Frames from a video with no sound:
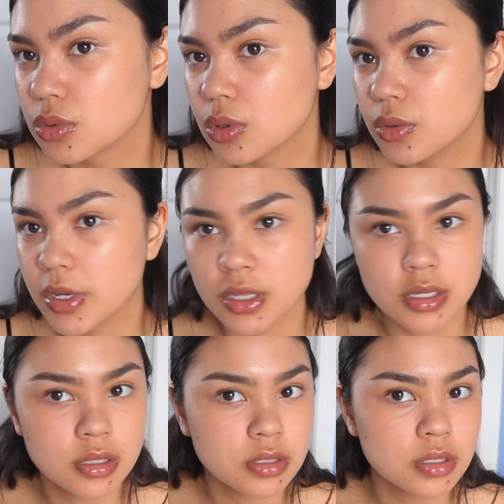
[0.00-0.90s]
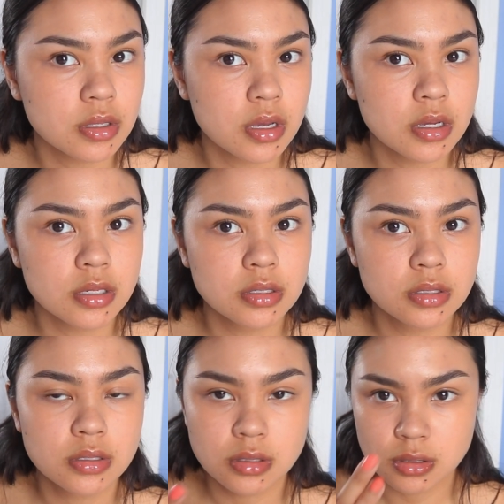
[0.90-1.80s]
Oh, I like this a lot.
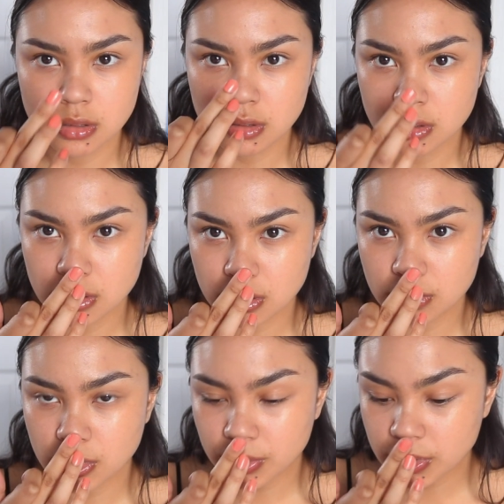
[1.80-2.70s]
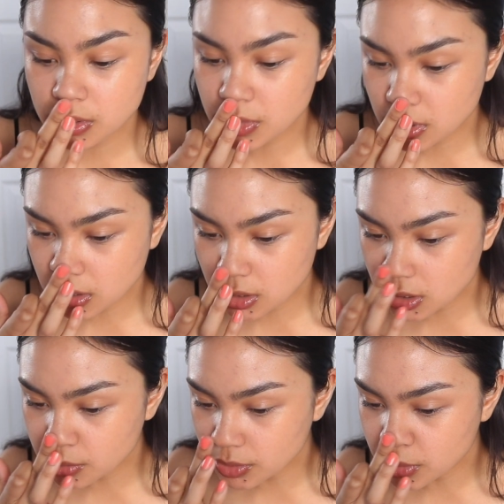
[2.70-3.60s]
I'm gonna put some on like the
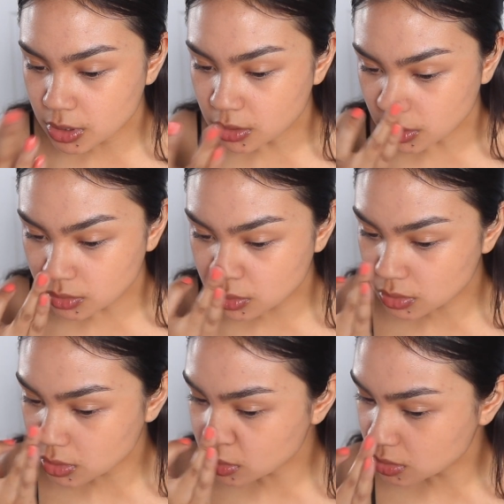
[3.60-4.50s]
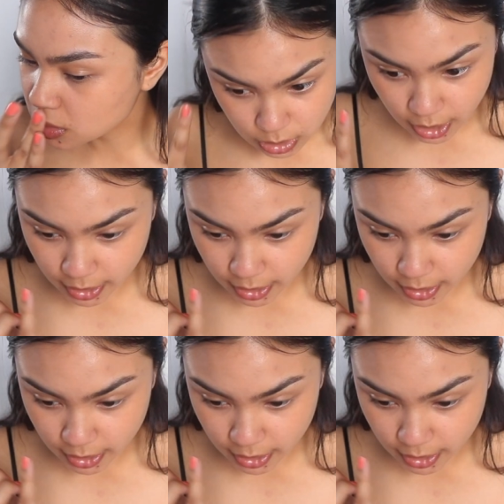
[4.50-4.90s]
tip of my nose. Yeah,